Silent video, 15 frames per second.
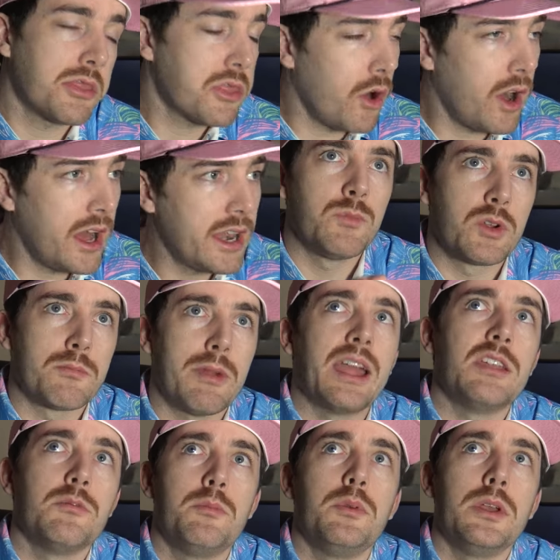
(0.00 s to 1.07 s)
thought there
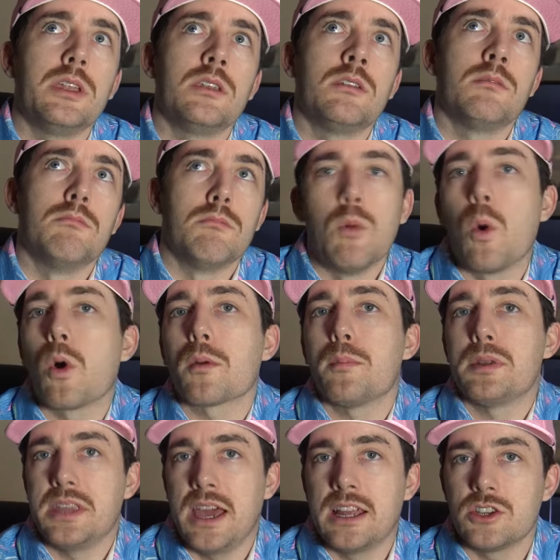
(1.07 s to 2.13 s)
might have been more
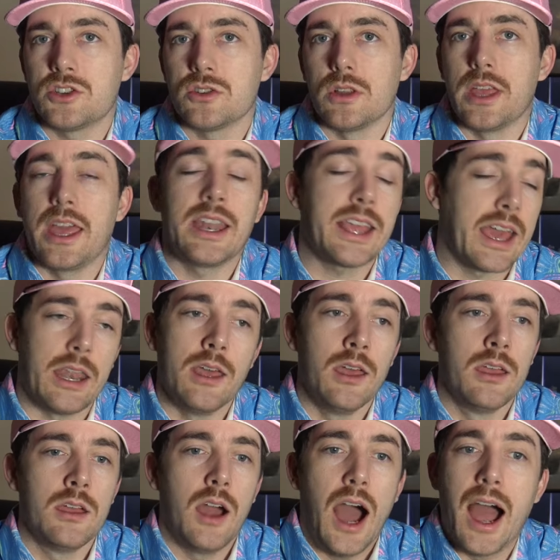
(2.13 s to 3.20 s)
potentially. And again,
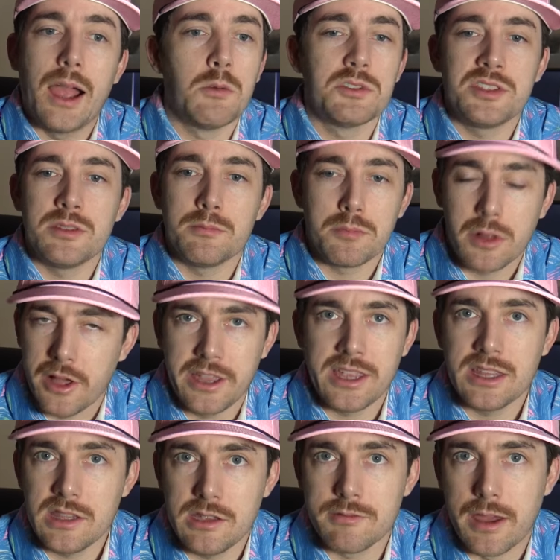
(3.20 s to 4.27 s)
I wasn't playing
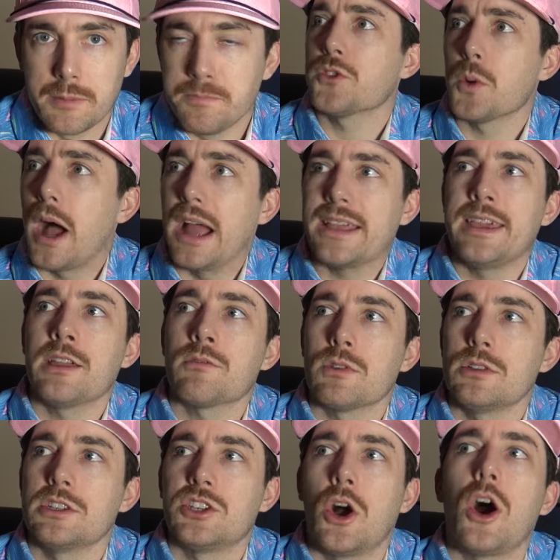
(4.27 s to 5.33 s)
in the event, so I can't
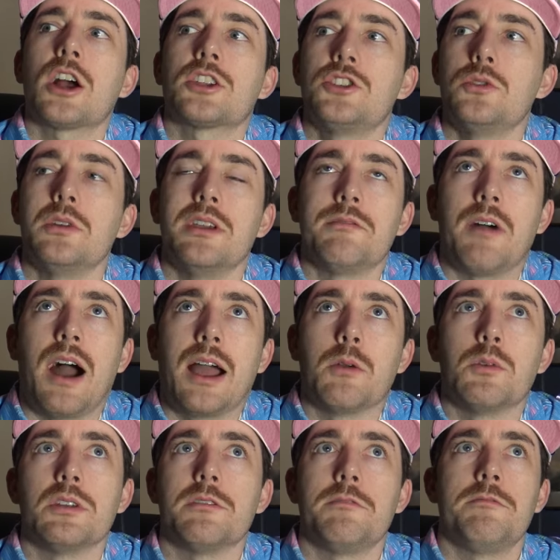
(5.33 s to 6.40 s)
really talk to if I
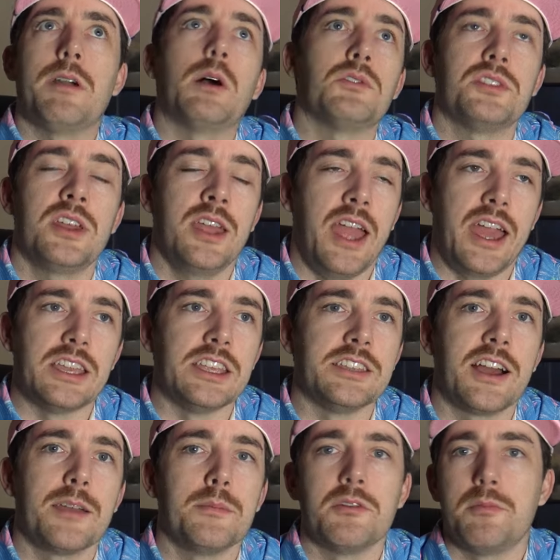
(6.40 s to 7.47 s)
would have felt any
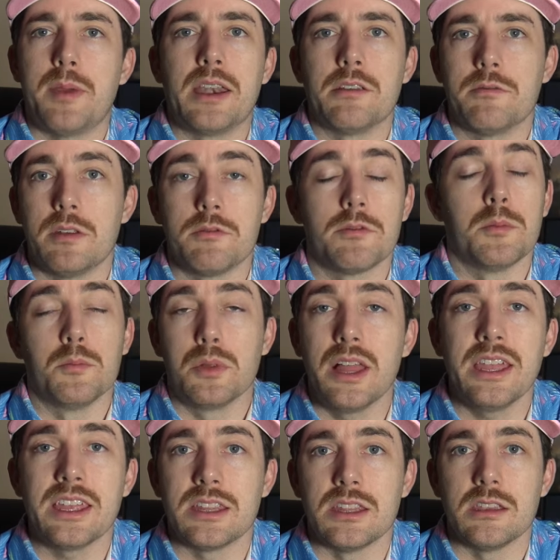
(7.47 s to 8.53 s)
type of benefit from
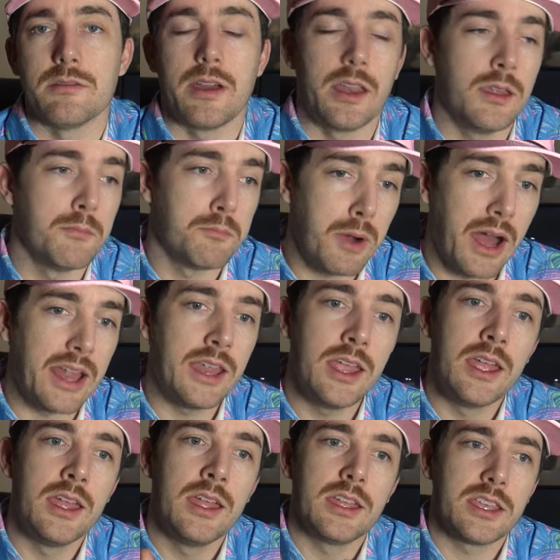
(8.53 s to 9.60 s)
playing in the event. But
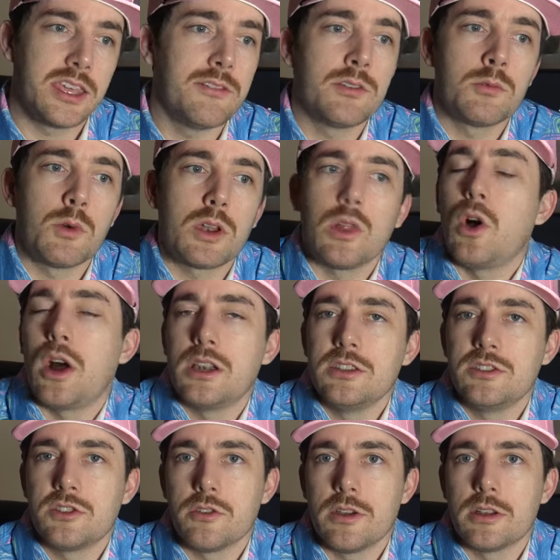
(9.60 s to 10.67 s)
given what a lot of
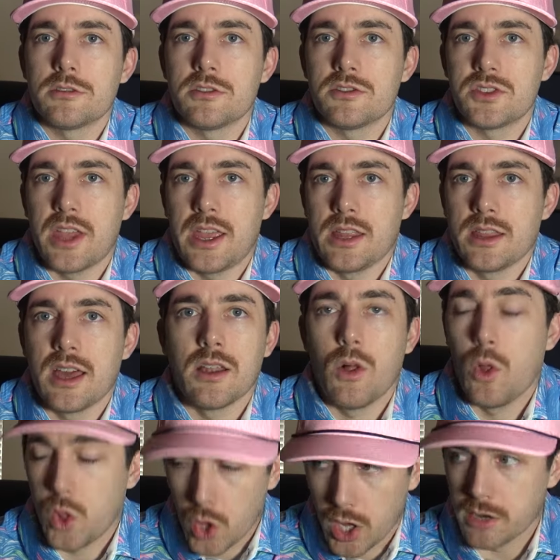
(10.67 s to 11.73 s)
these creators are saying, that a
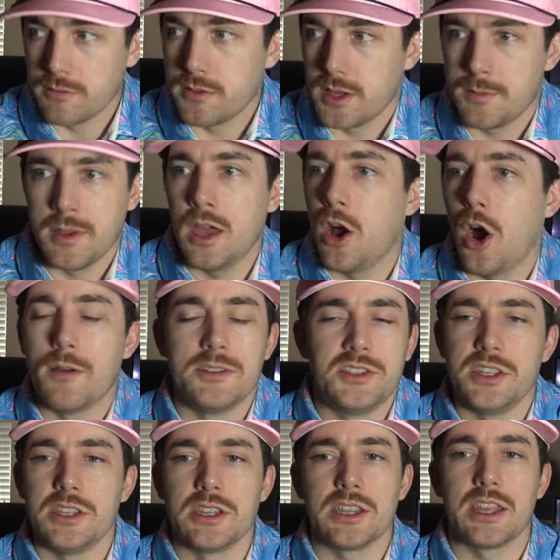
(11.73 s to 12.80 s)
lot of them
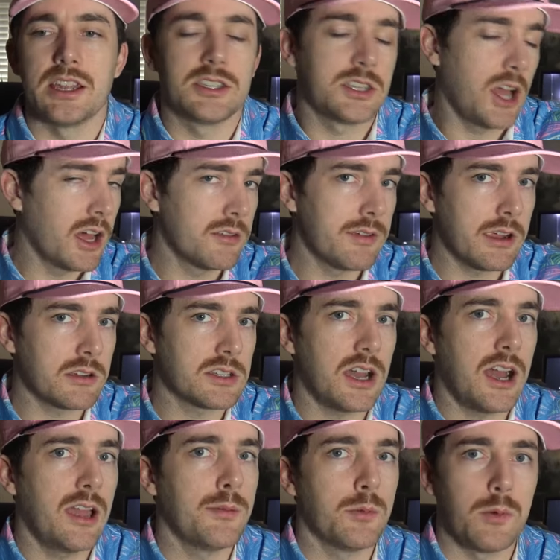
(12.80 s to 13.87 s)
obviously didn't get a ton of
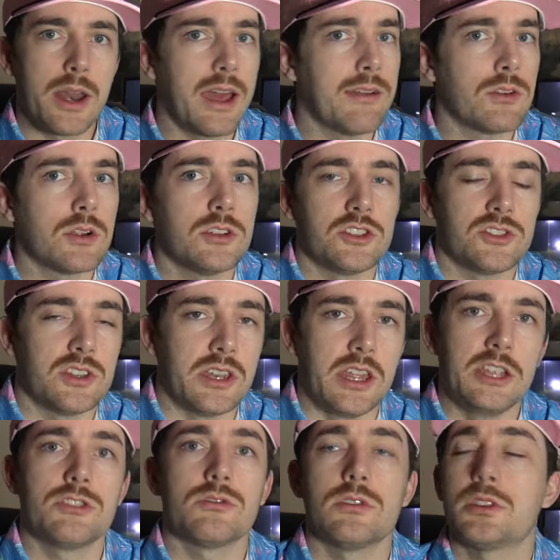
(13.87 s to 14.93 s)
airtime and whatever, just the
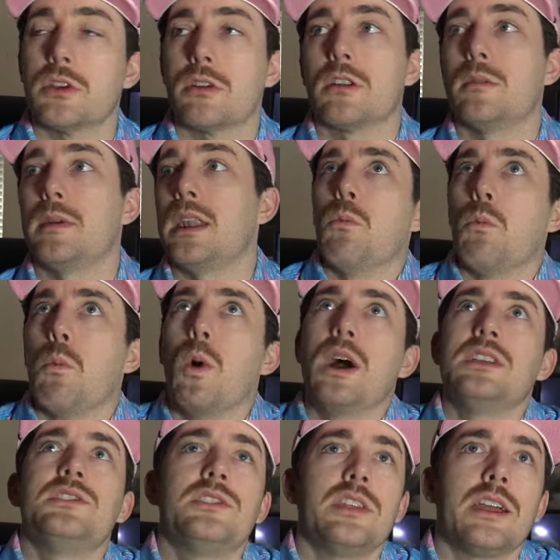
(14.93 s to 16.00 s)
nature of the tournament,
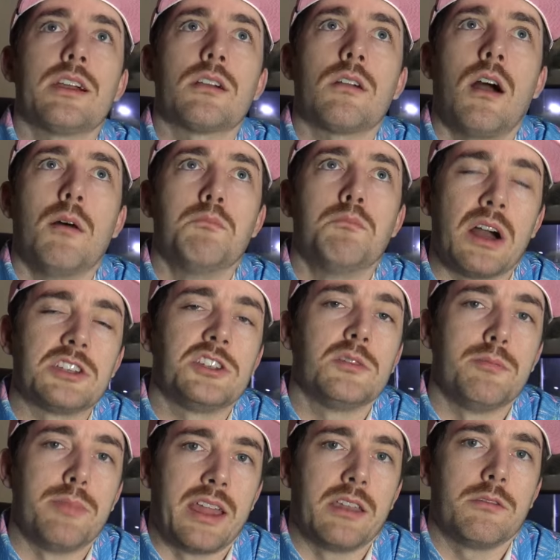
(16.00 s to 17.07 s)
was there a bunch
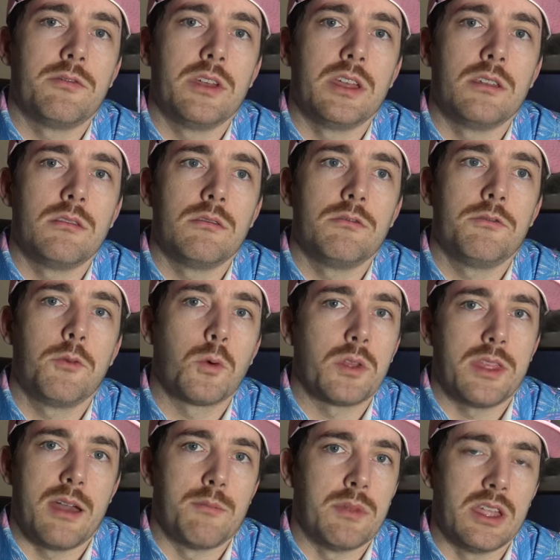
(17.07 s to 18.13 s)
of benefit for
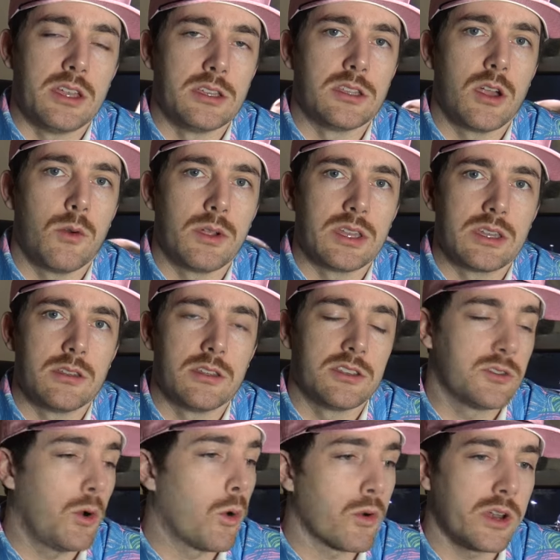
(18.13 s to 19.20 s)
them in going to
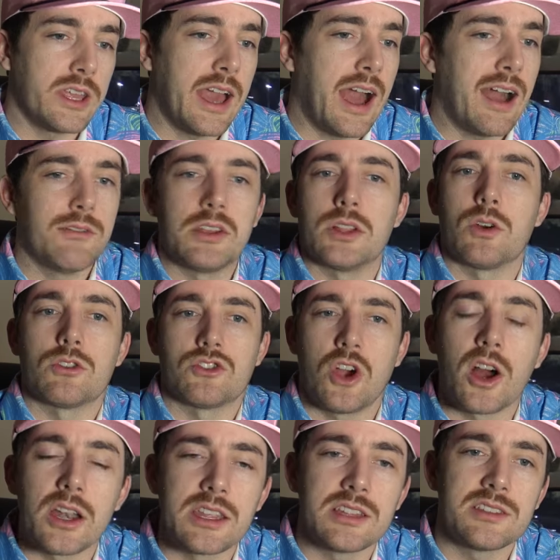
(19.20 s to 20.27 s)
this? Already having large
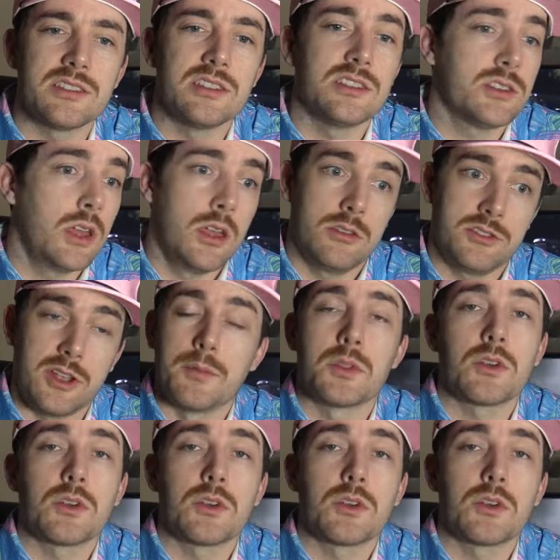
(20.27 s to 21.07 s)
audiences, some of